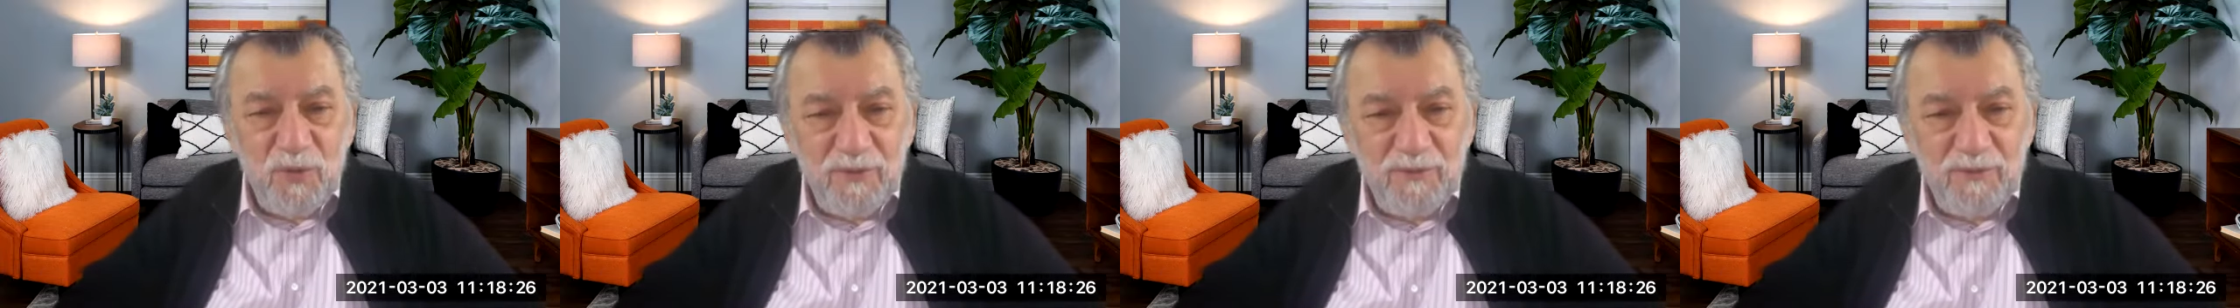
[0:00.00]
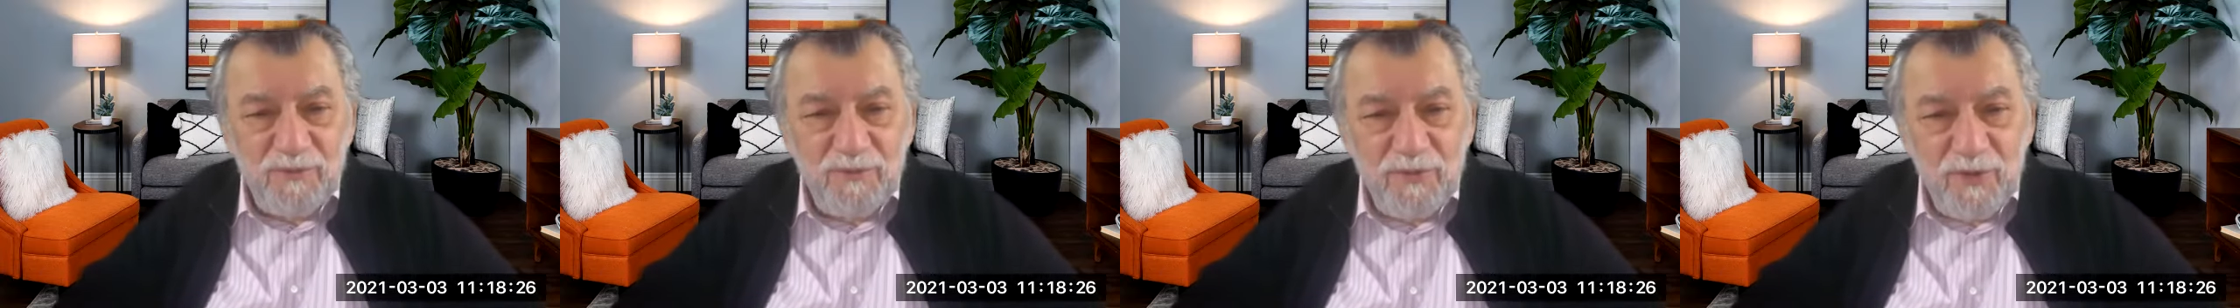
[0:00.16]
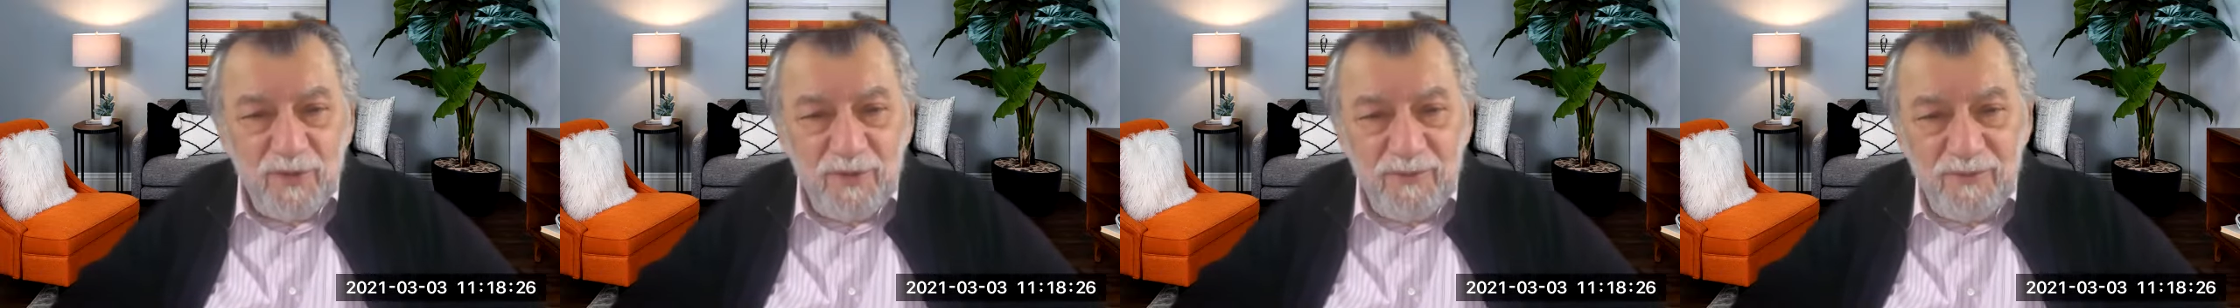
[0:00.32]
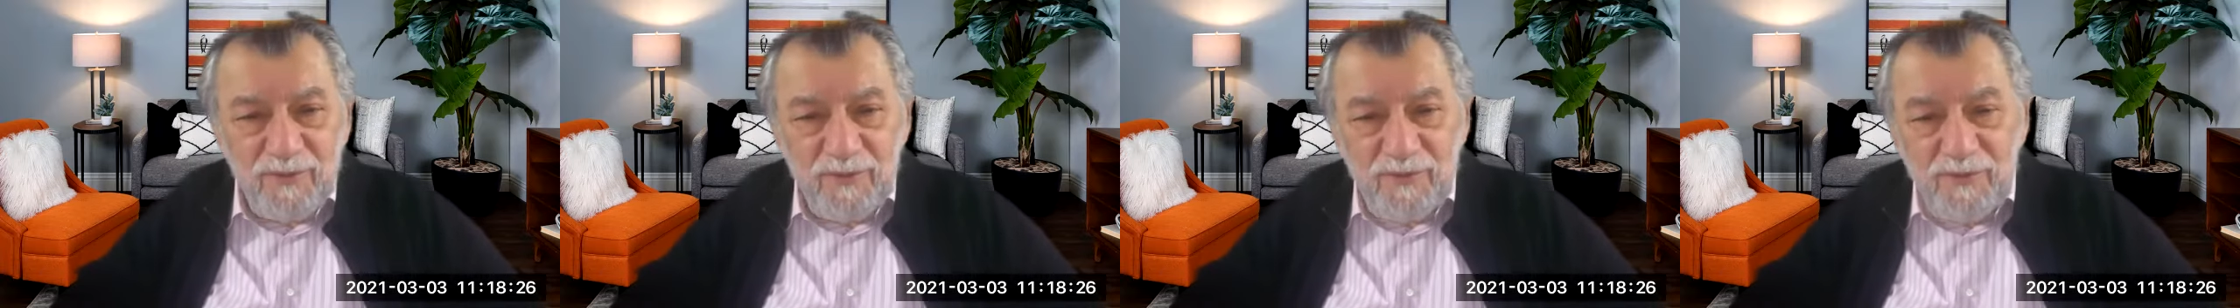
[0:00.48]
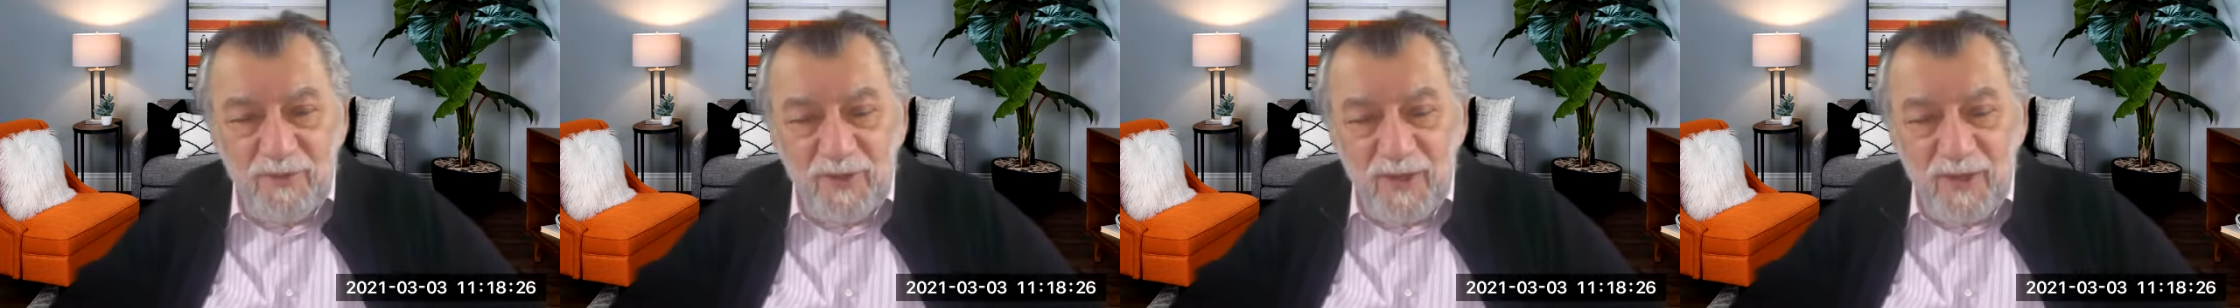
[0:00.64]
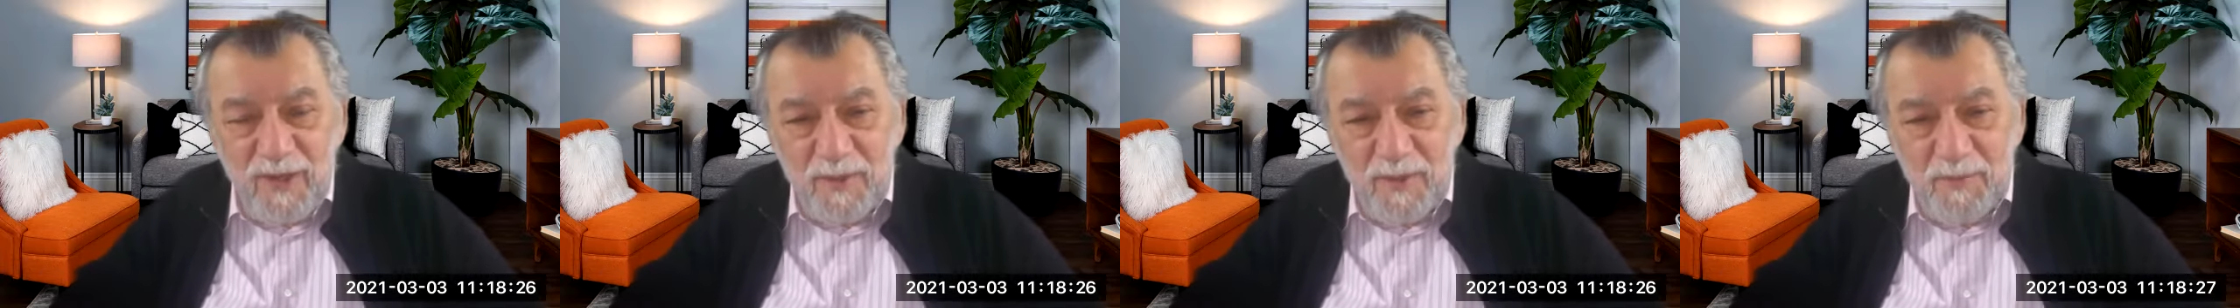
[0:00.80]
in front of the
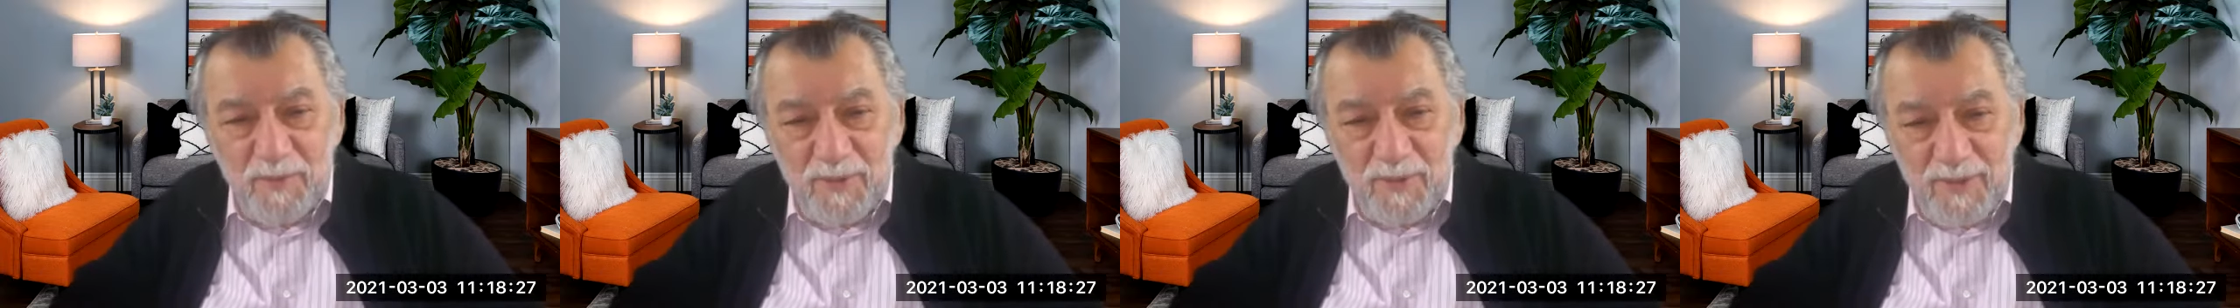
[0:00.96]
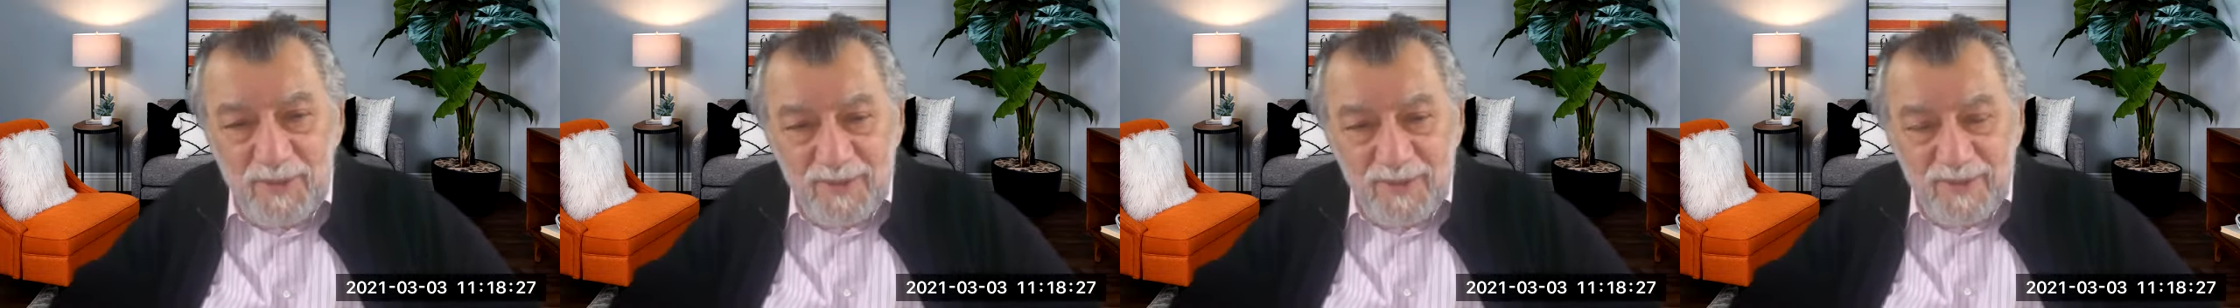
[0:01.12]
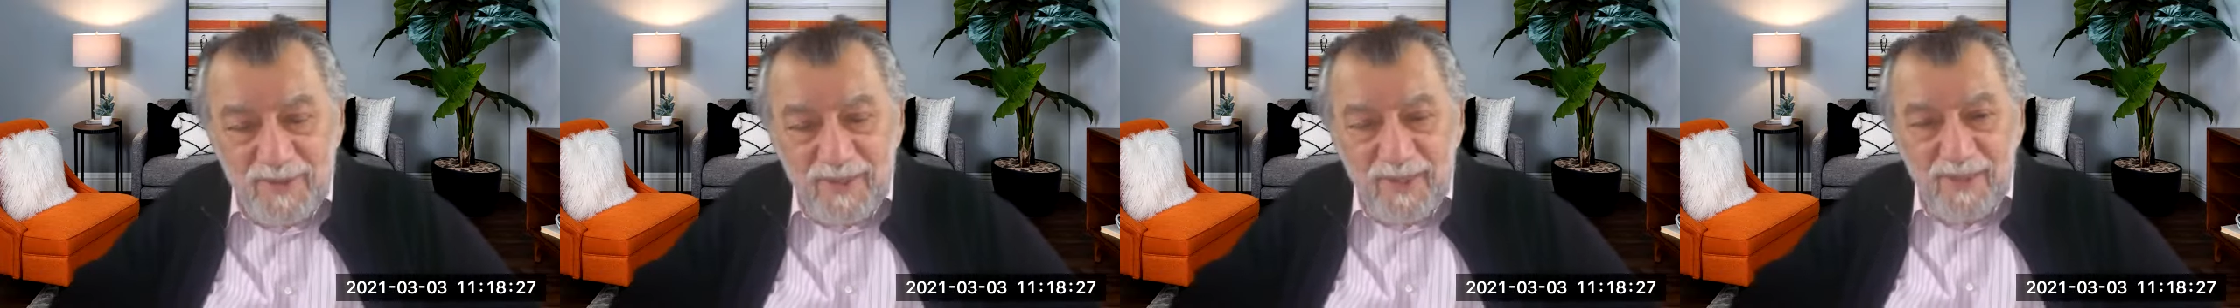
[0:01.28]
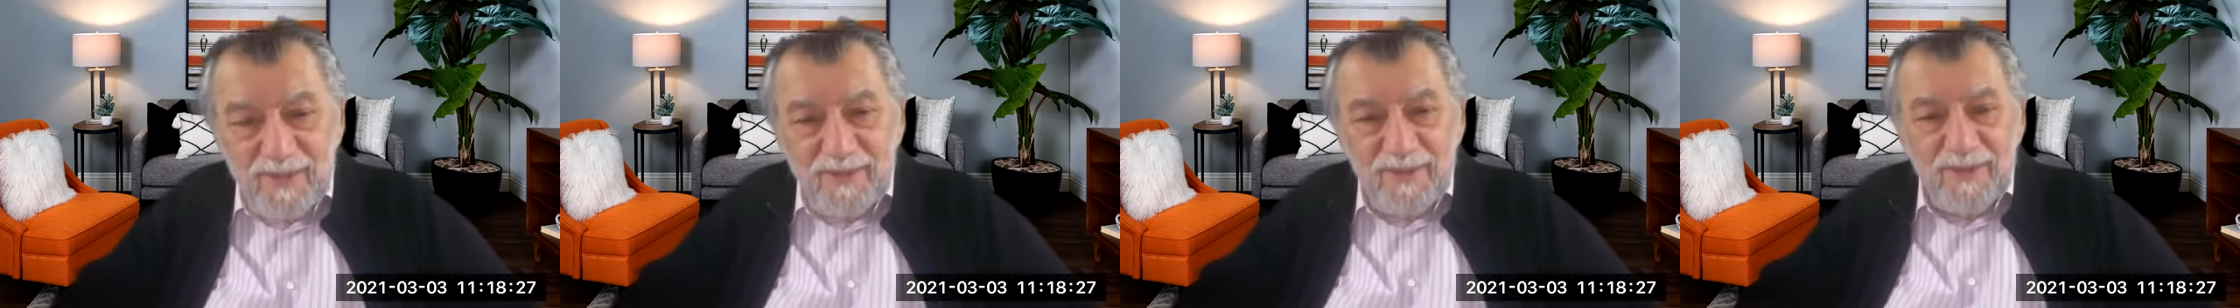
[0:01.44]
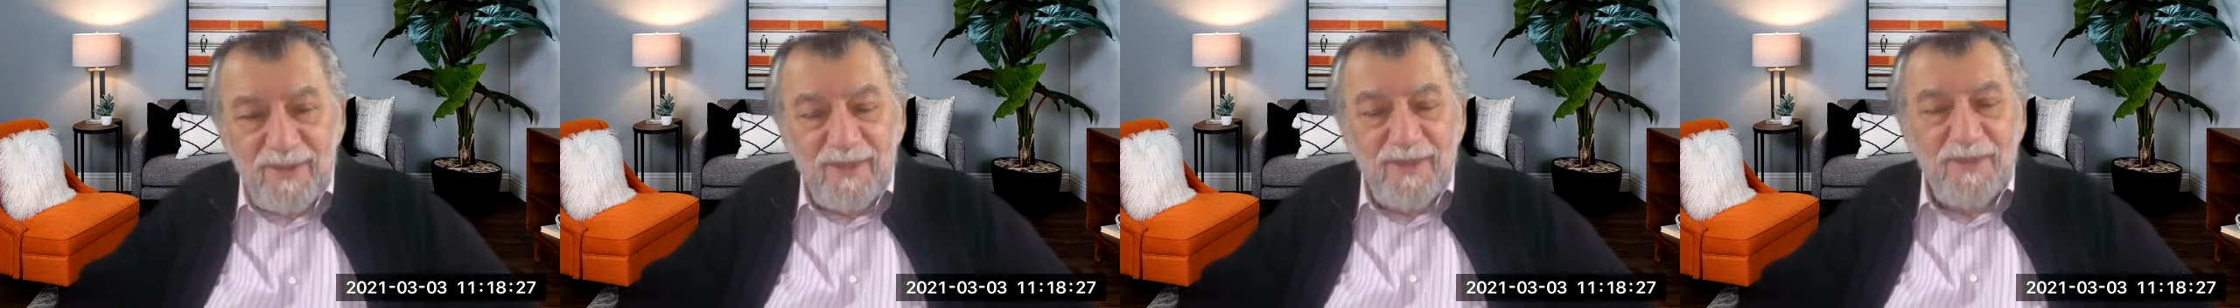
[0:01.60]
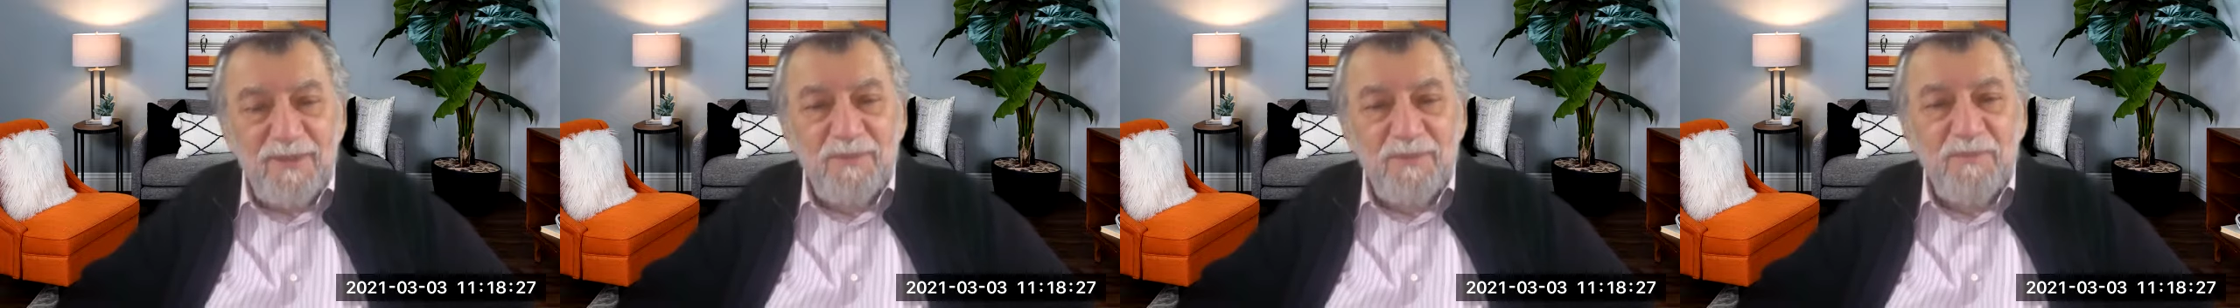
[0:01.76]
fireplace that
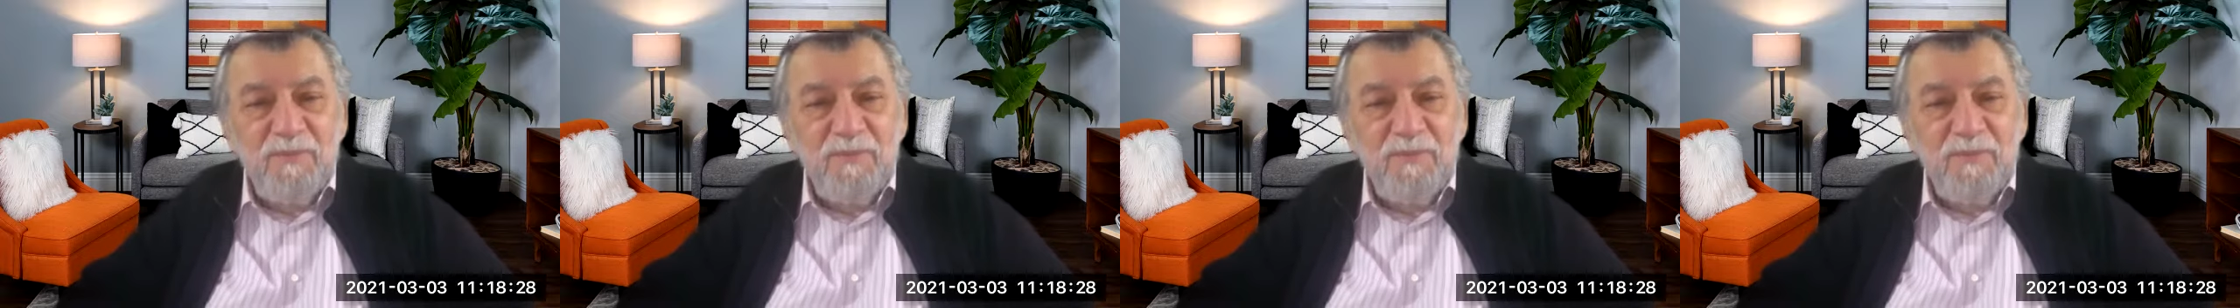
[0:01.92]
night.